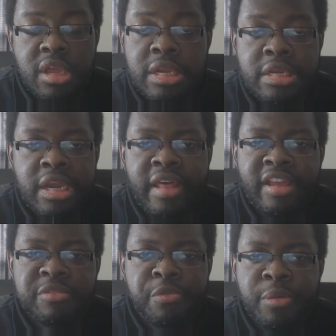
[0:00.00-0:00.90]
And yeah,
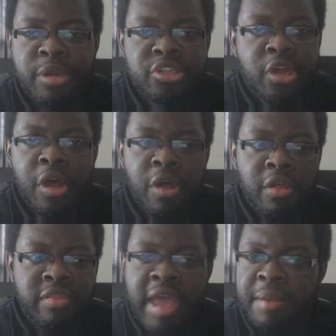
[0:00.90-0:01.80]
that's pretty much
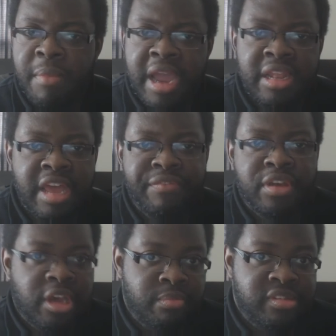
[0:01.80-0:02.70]
all that my life
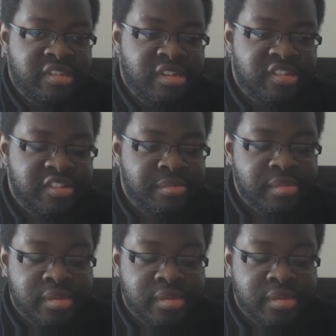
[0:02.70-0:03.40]
encompasses.